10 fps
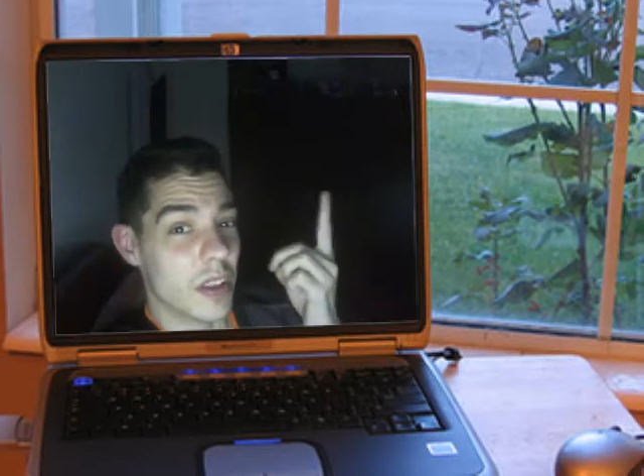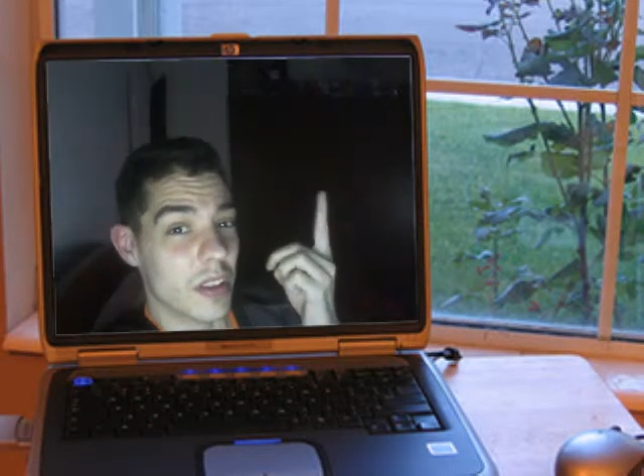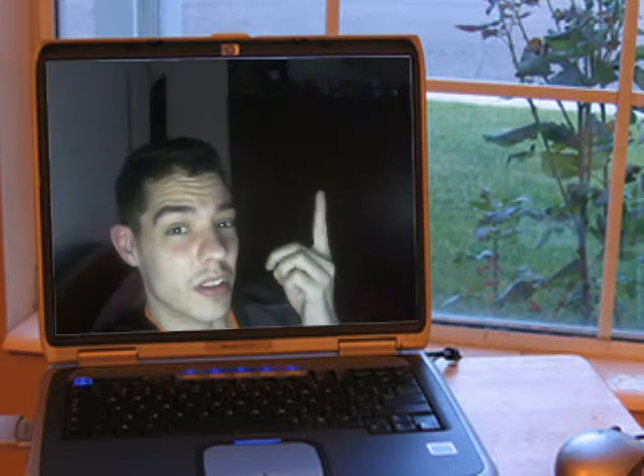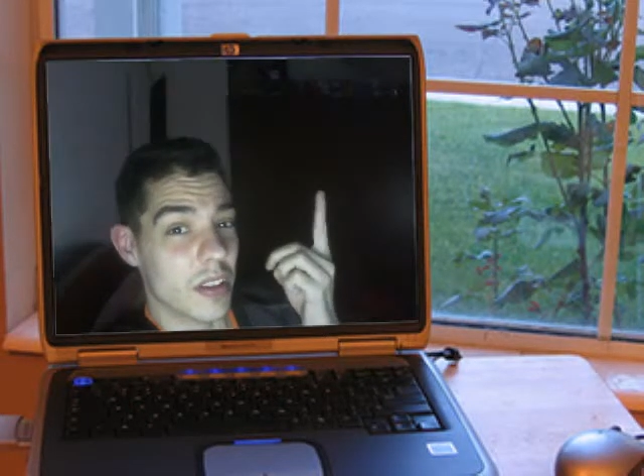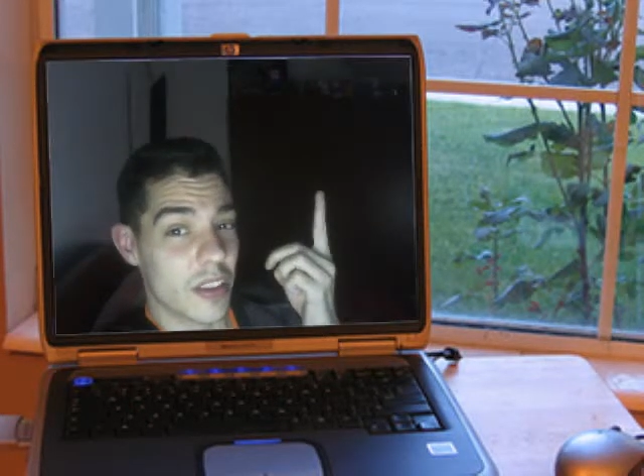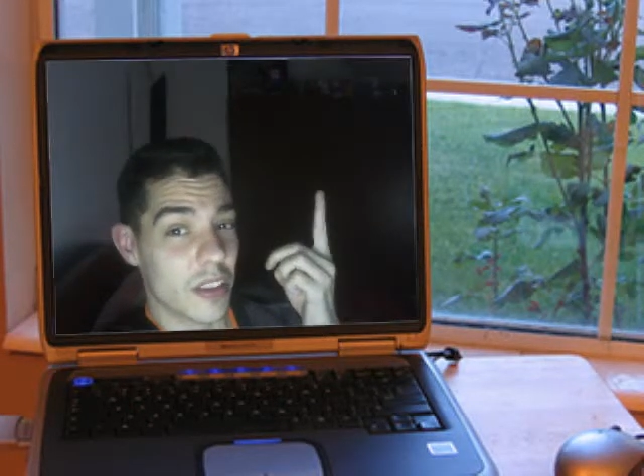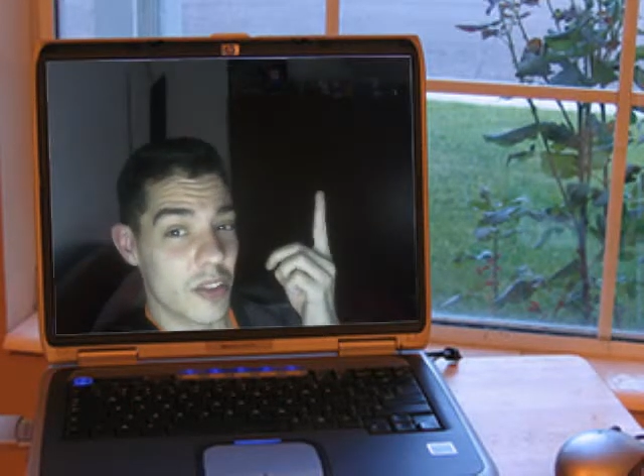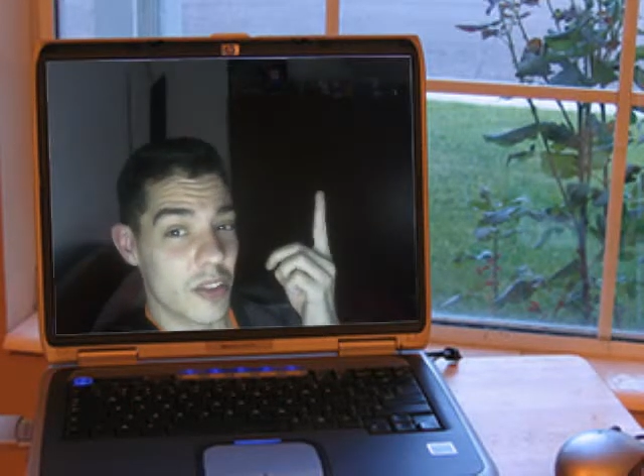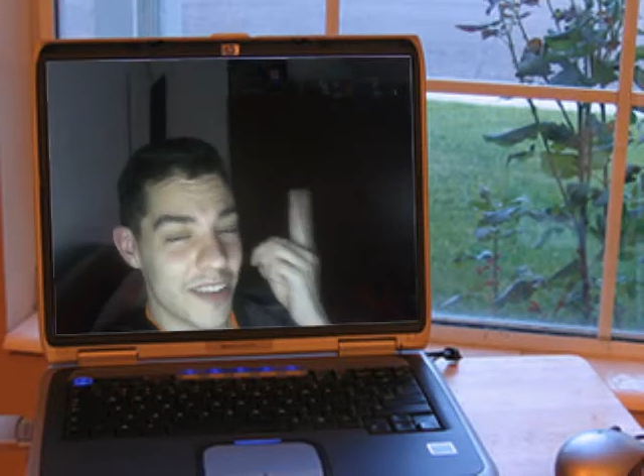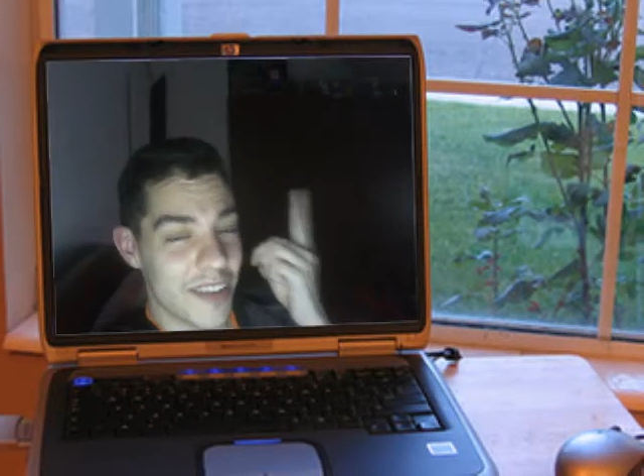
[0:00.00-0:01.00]
at the
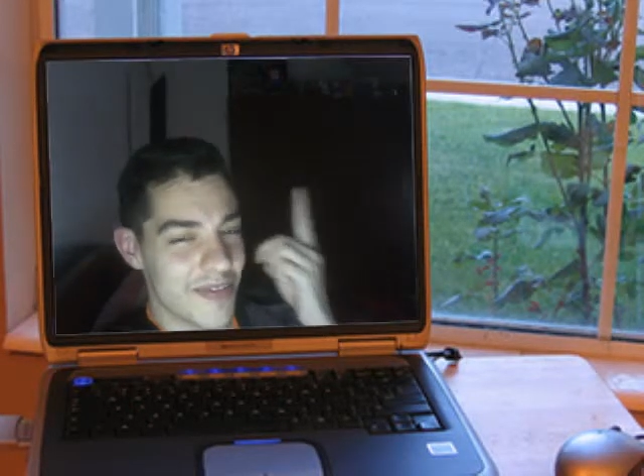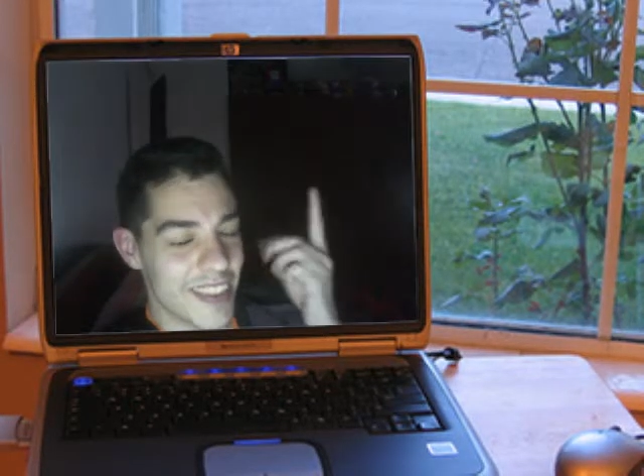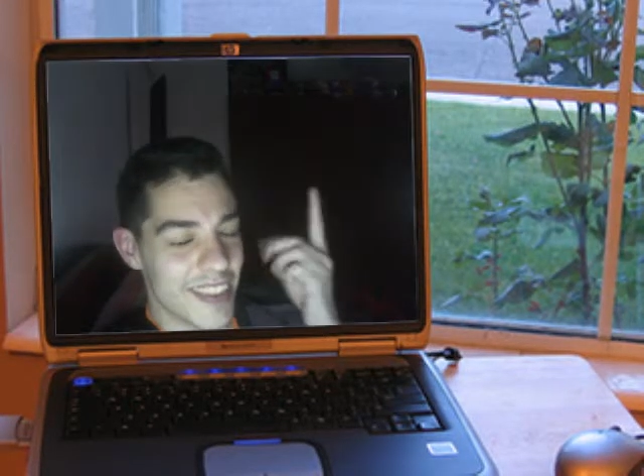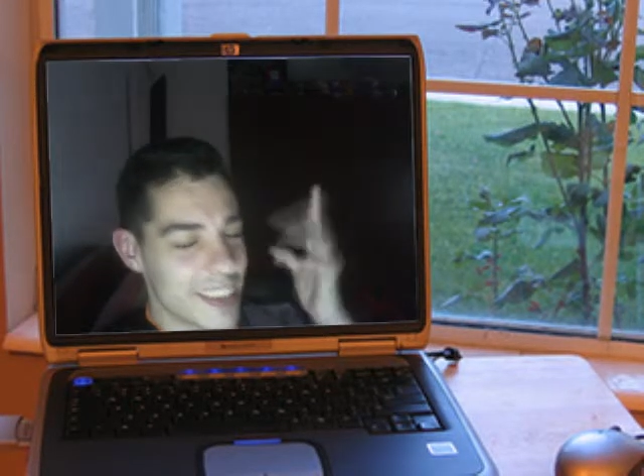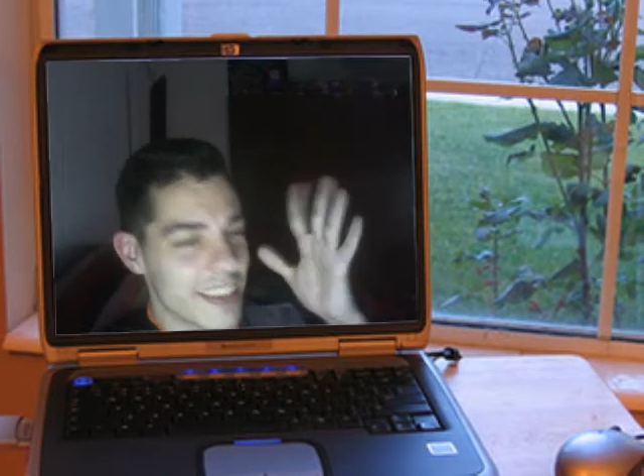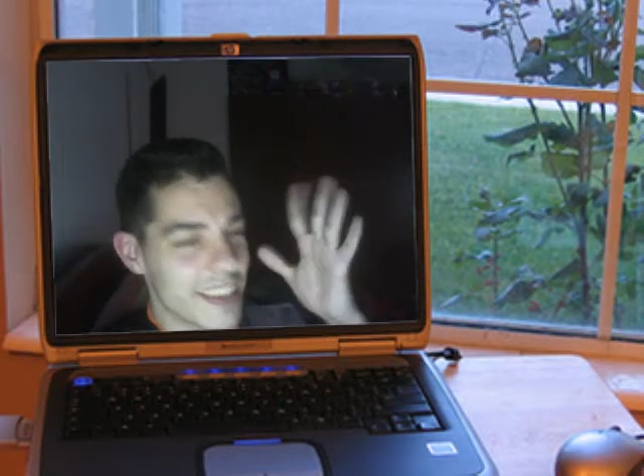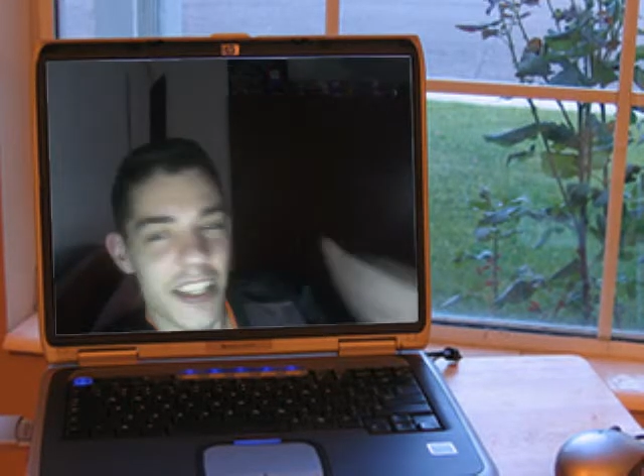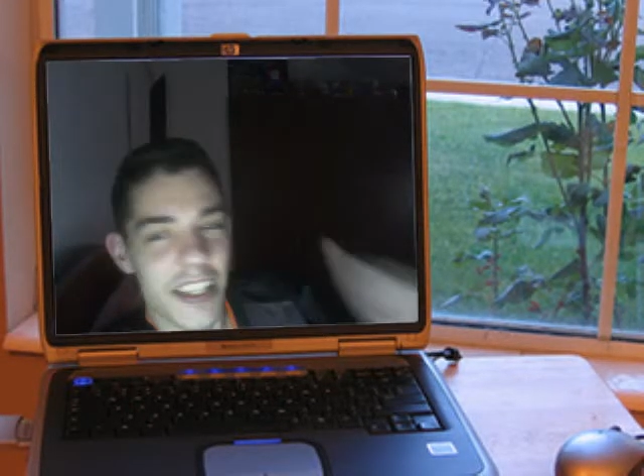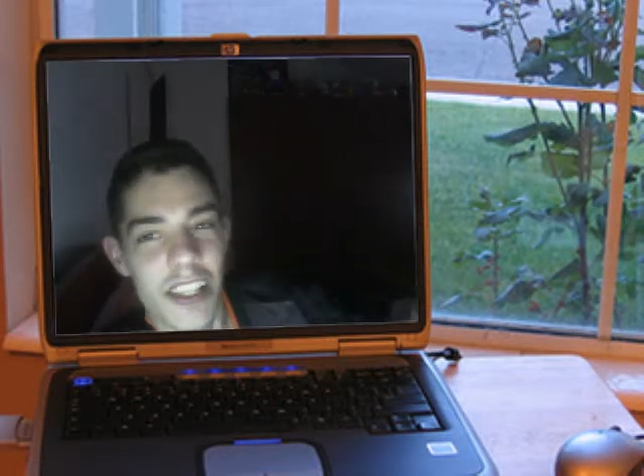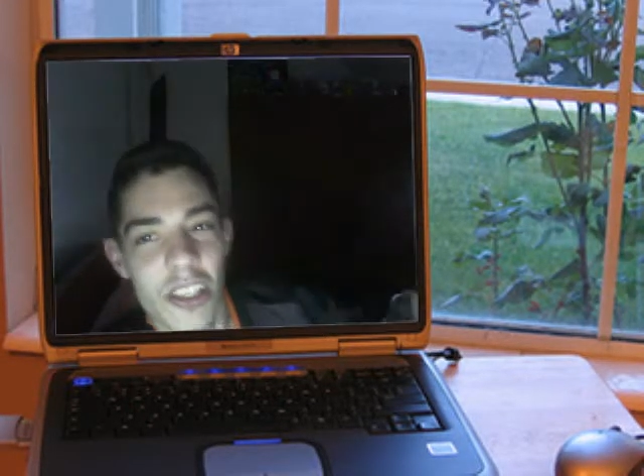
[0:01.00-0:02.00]
time
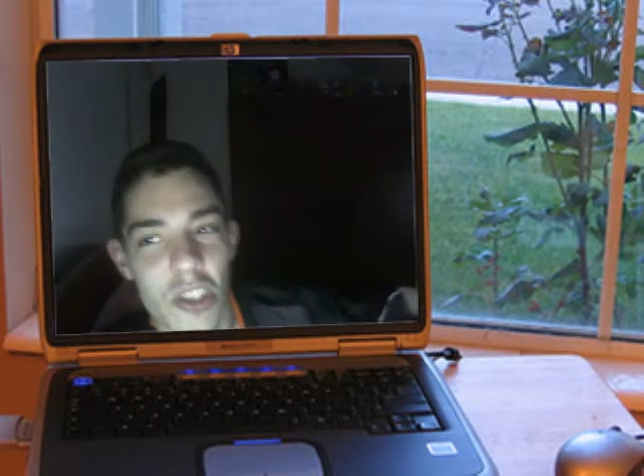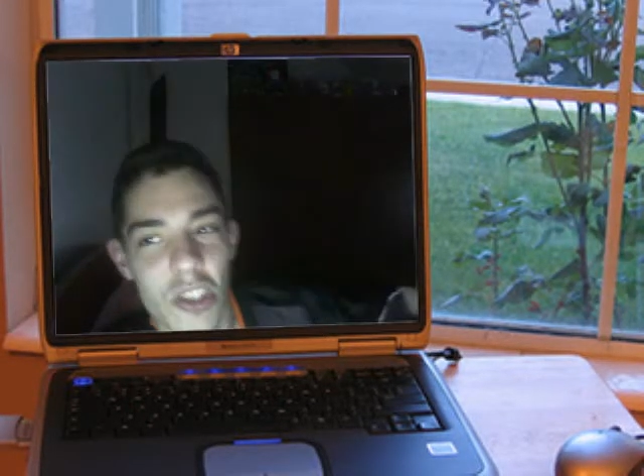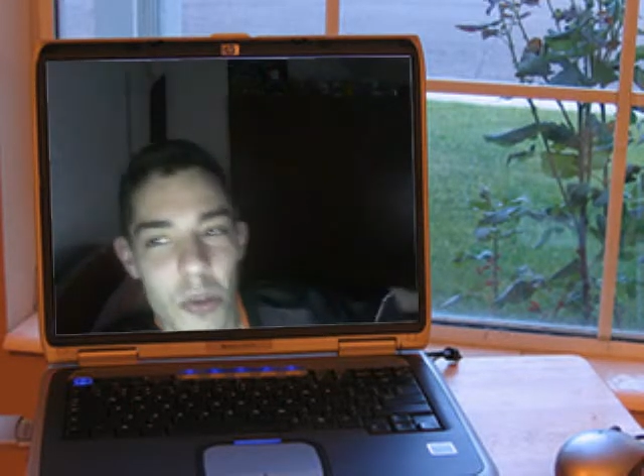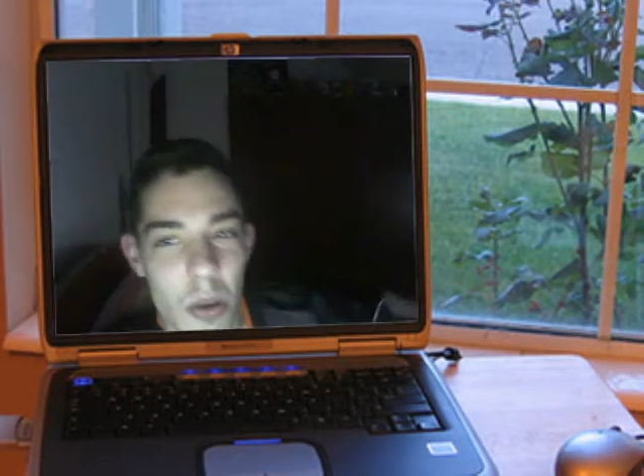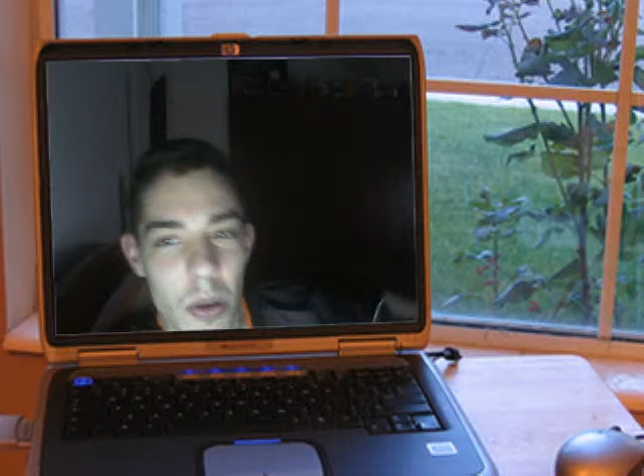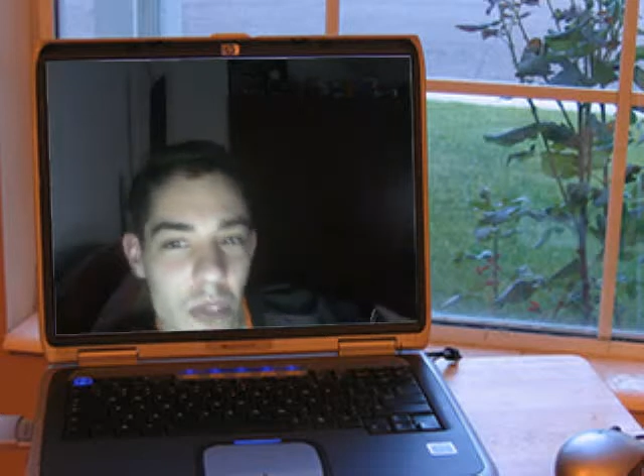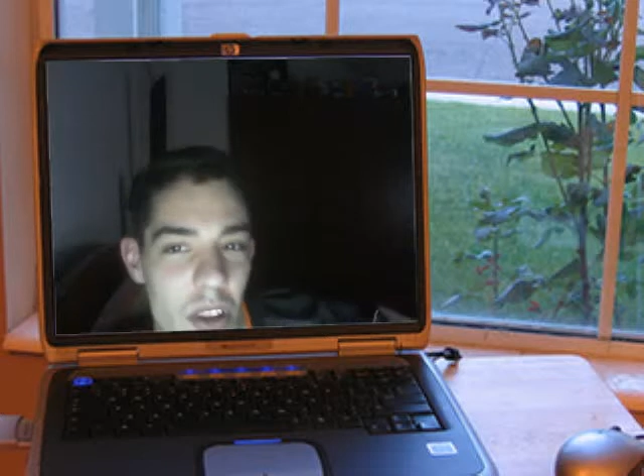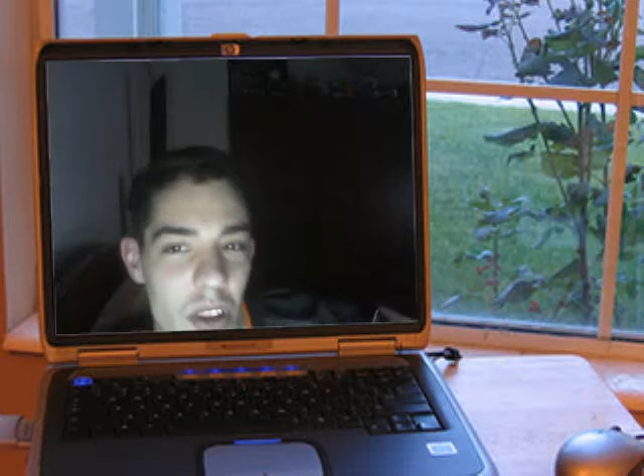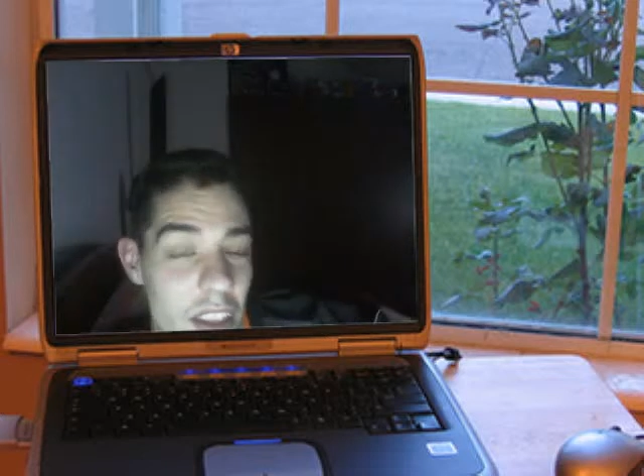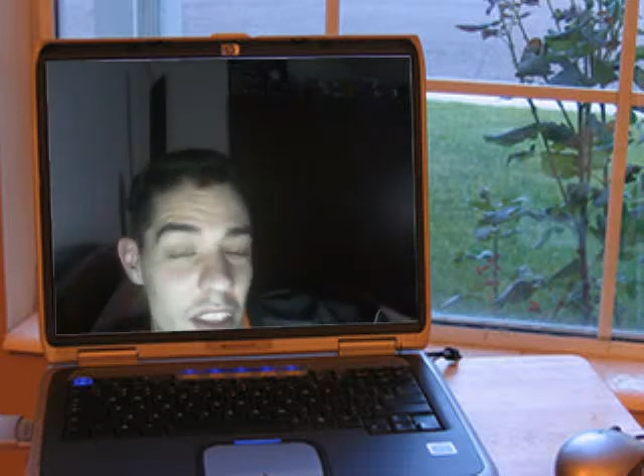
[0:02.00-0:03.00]
knew what was going
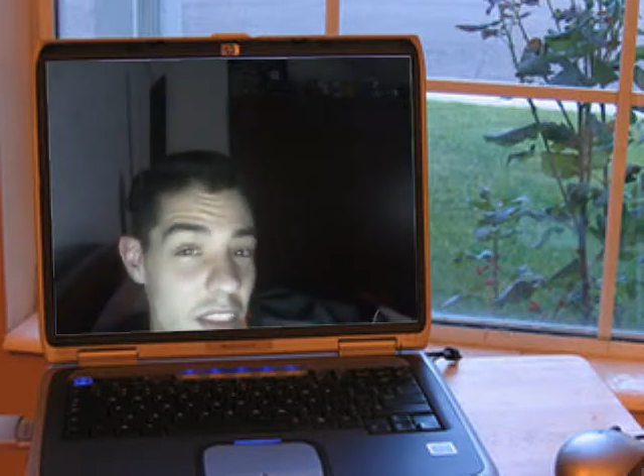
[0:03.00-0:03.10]
on.